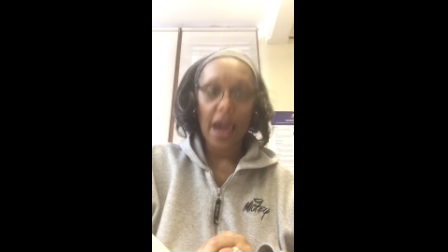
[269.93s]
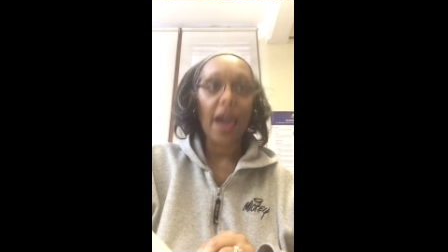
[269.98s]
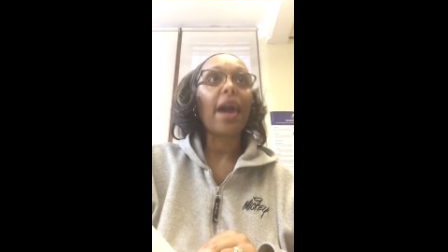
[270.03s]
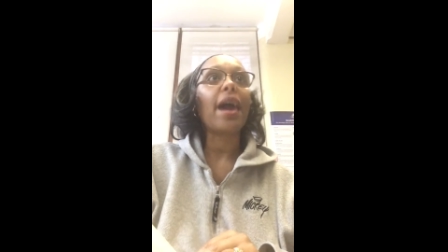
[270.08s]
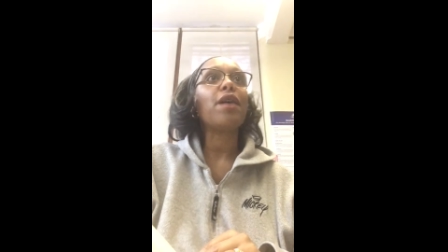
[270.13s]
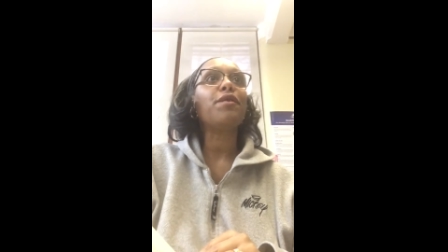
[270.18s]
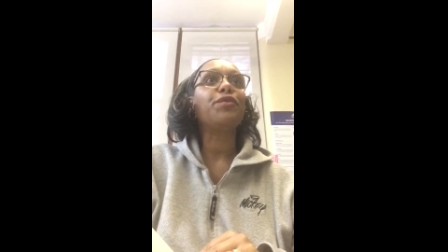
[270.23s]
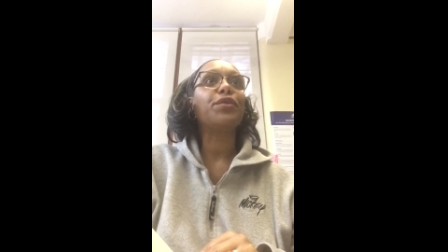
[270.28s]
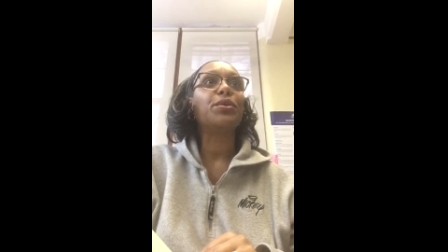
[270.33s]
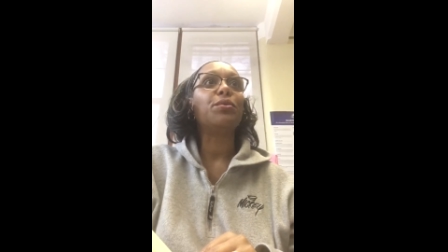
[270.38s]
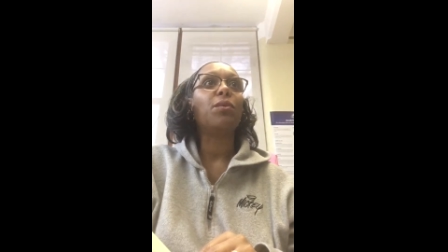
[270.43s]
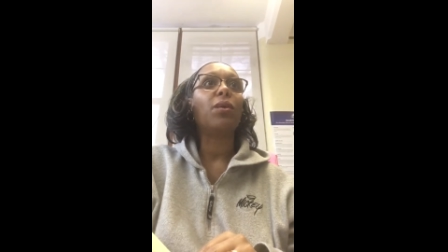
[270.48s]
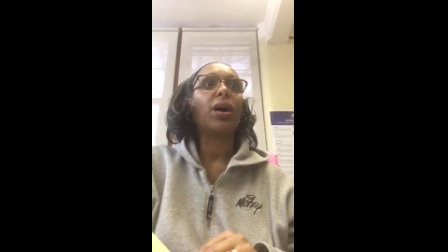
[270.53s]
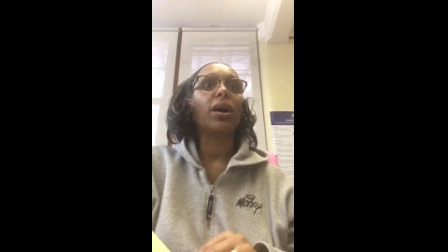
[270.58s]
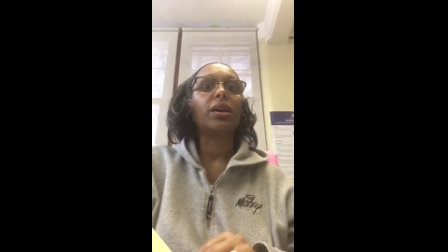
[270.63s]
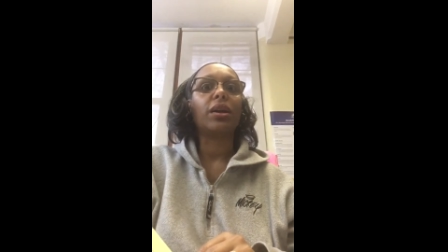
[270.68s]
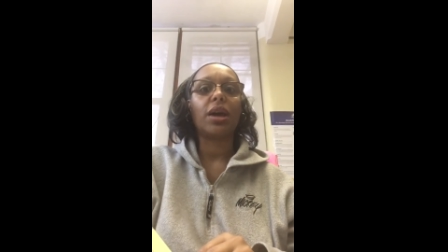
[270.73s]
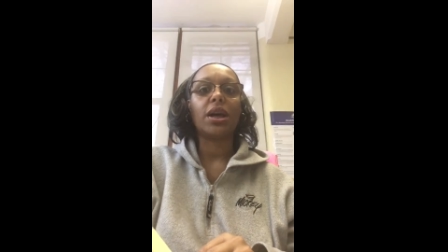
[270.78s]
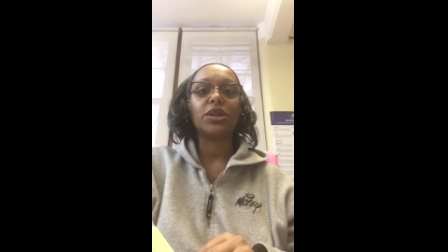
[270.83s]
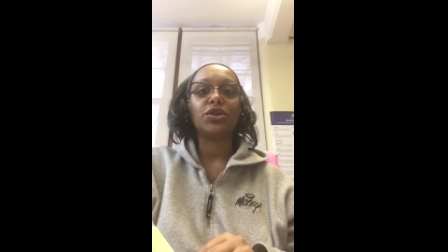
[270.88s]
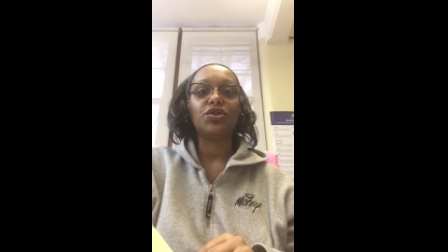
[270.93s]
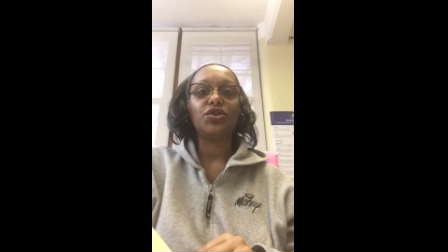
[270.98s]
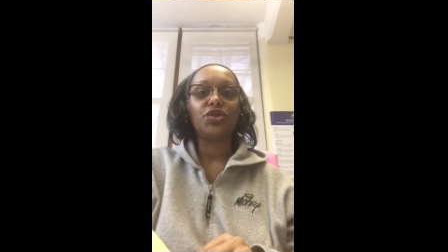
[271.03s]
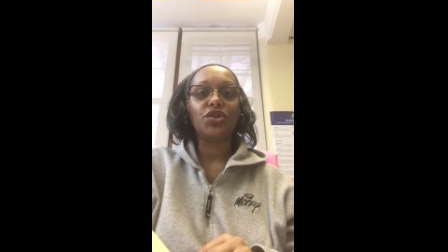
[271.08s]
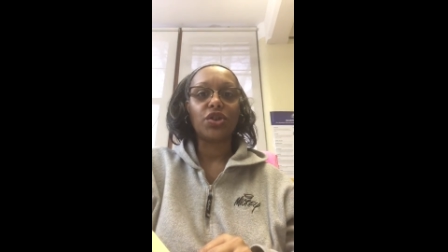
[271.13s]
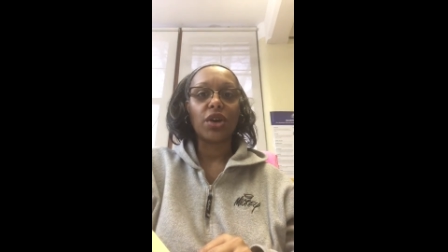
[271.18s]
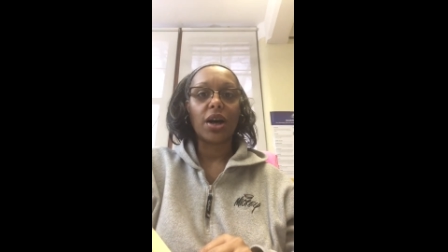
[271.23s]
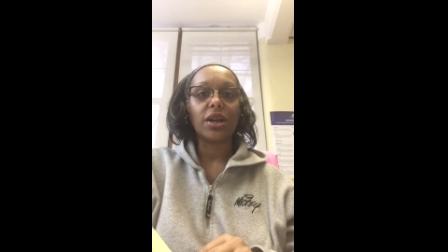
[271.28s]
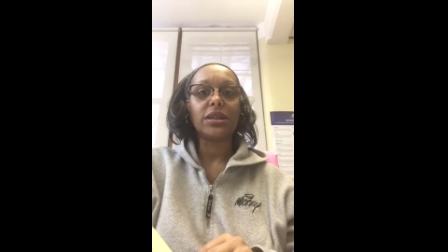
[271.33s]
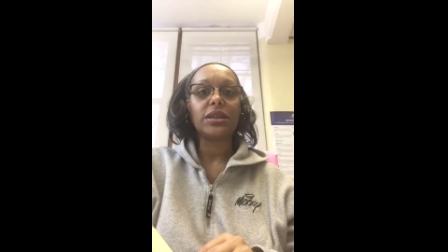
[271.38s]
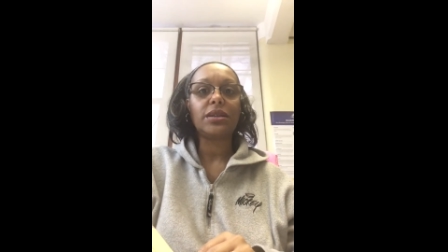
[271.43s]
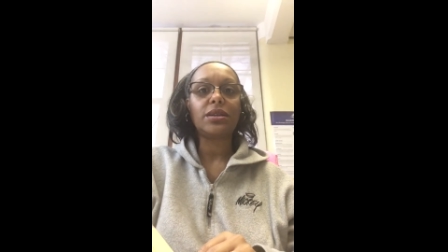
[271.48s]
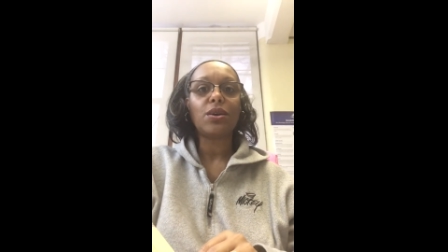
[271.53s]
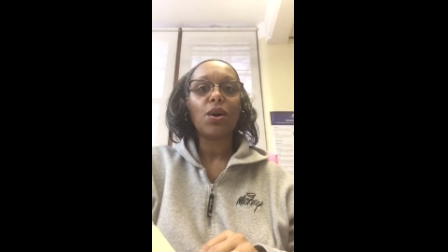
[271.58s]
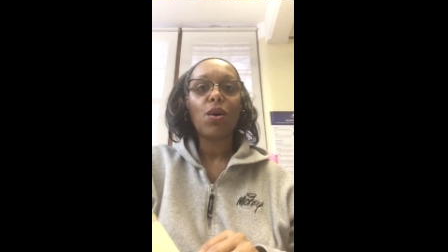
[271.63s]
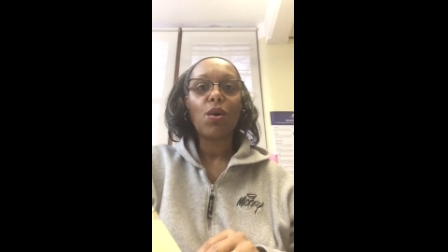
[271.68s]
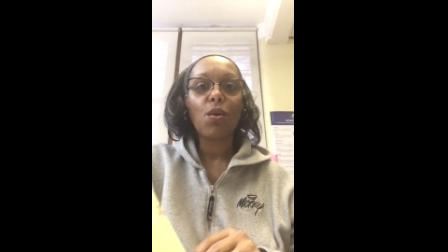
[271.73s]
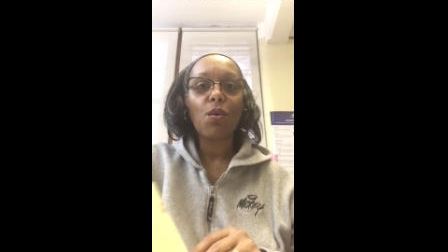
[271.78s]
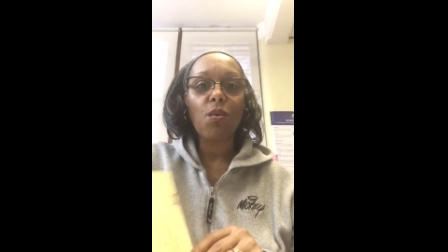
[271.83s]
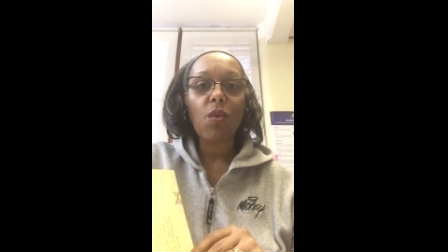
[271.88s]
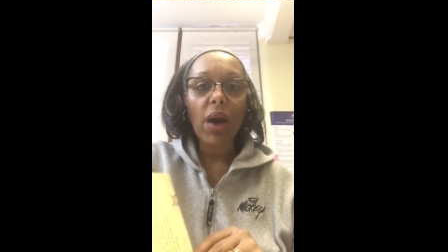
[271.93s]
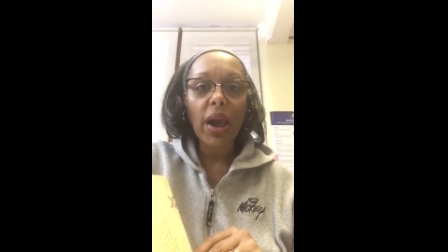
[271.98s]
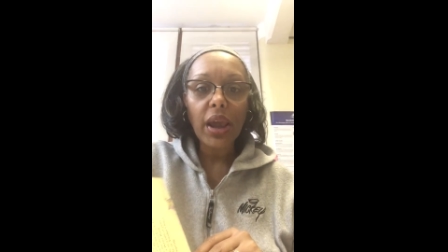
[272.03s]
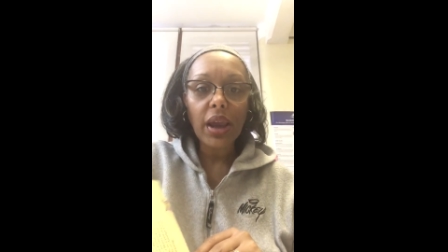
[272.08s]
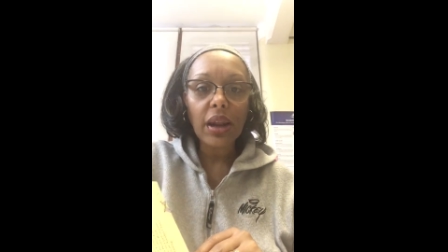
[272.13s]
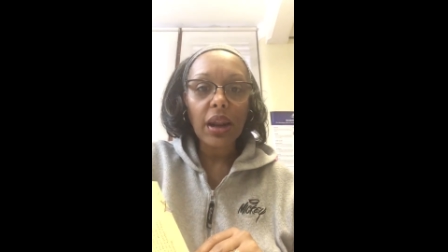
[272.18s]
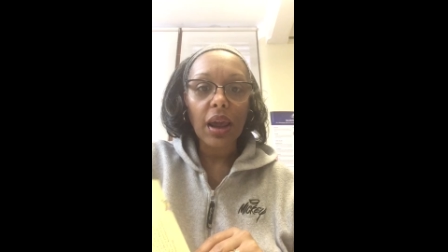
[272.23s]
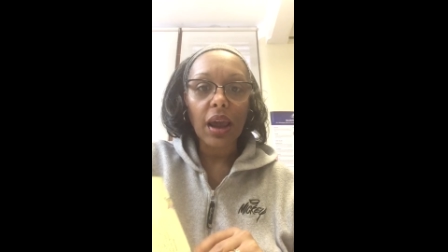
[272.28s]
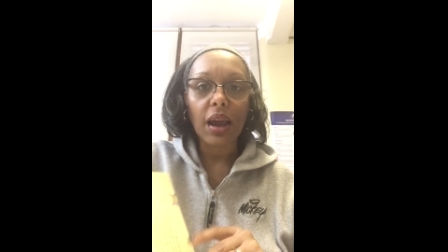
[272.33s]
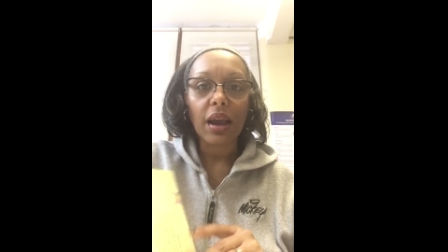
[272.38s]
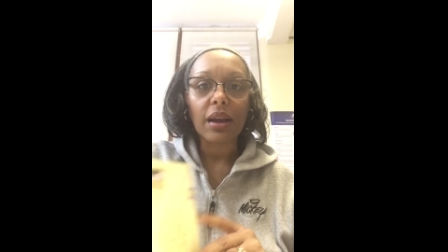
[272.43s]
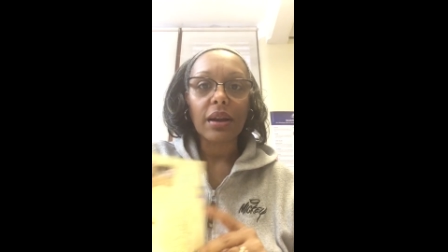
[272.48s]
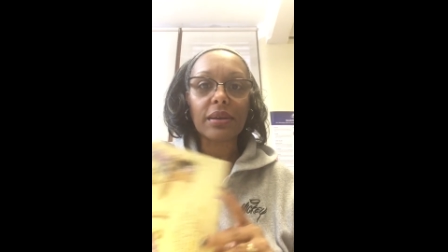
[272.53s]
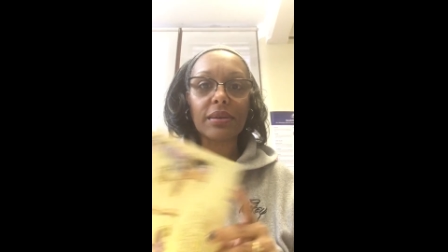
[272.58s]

Everyone is just waiting.